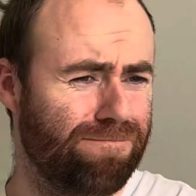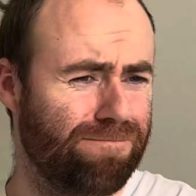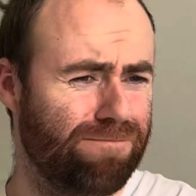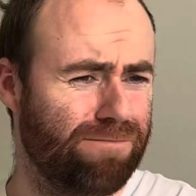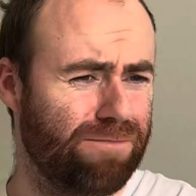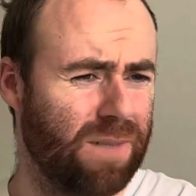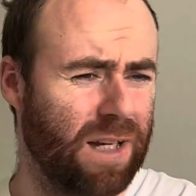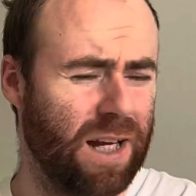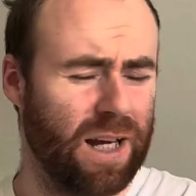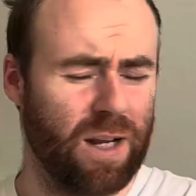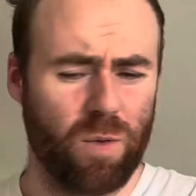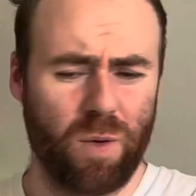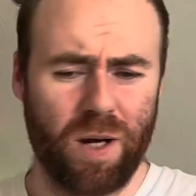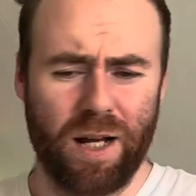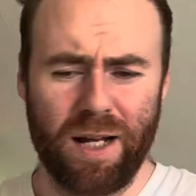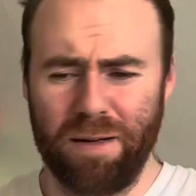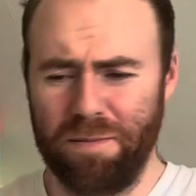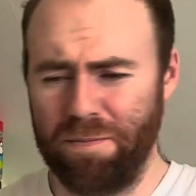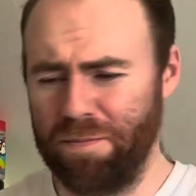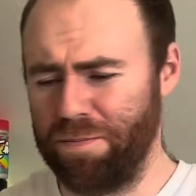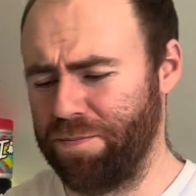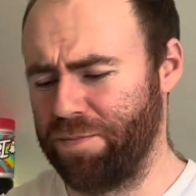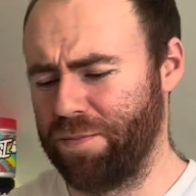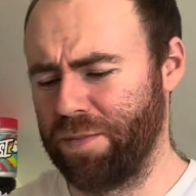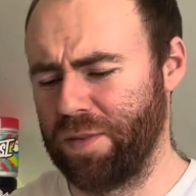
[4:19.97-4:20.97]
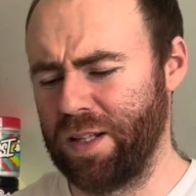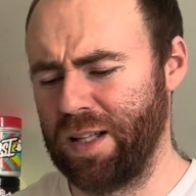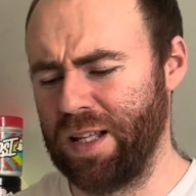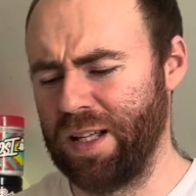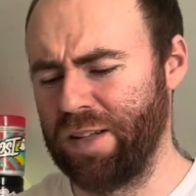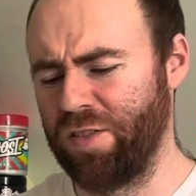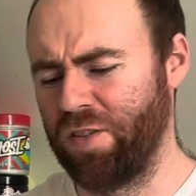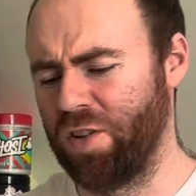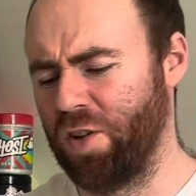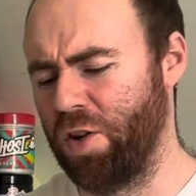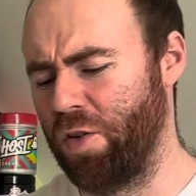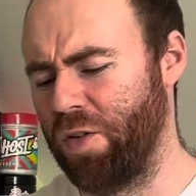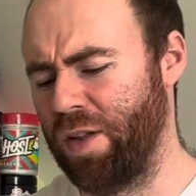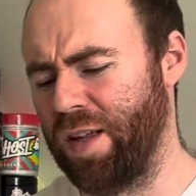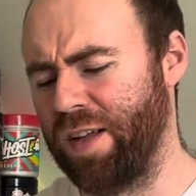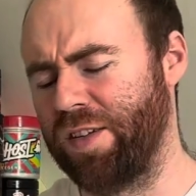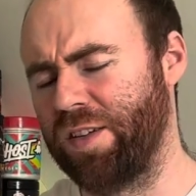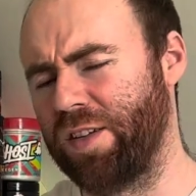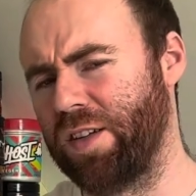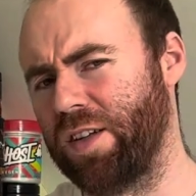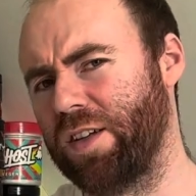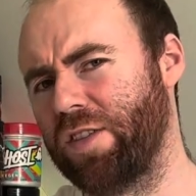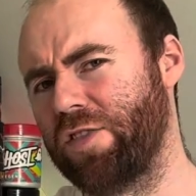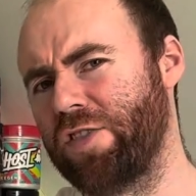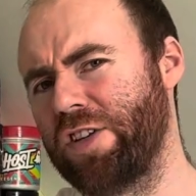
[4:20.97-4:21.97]
Anyway, let's do
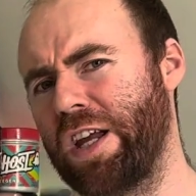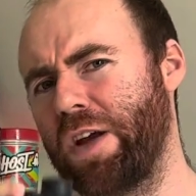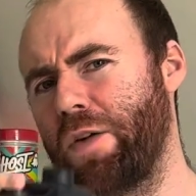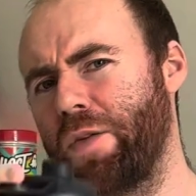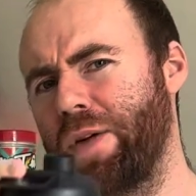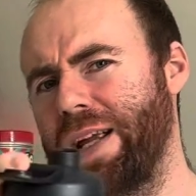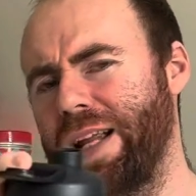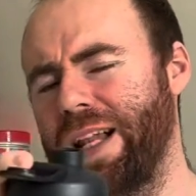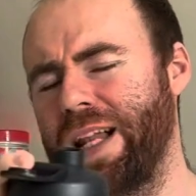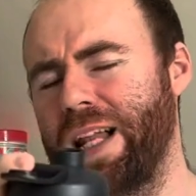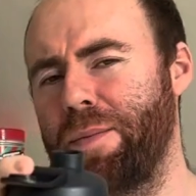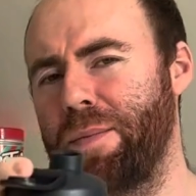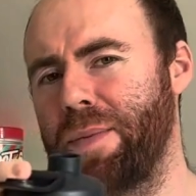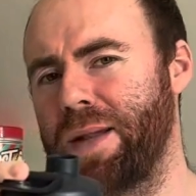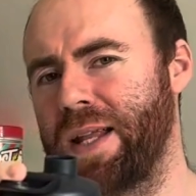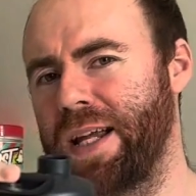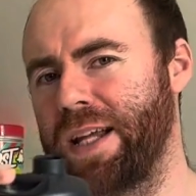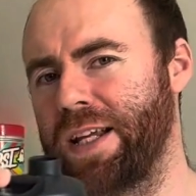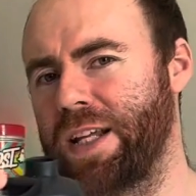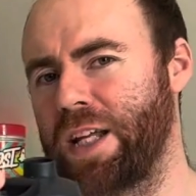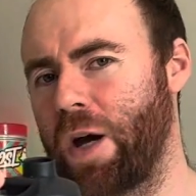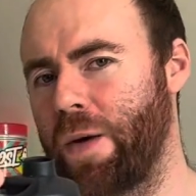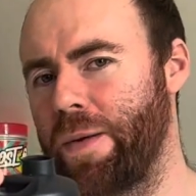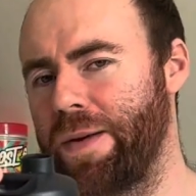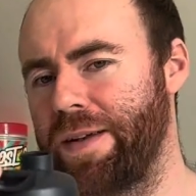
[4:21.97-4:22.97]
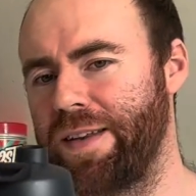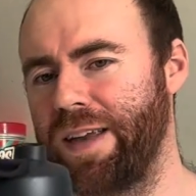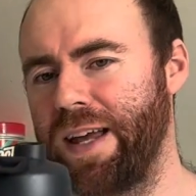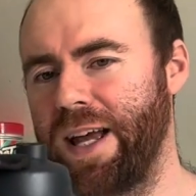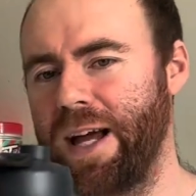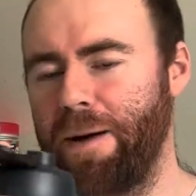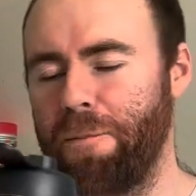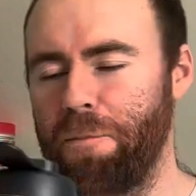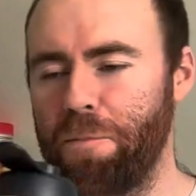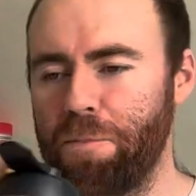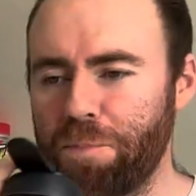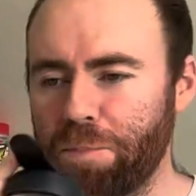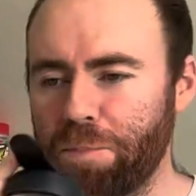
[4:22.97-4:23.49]
this. Cherry lemonade going down.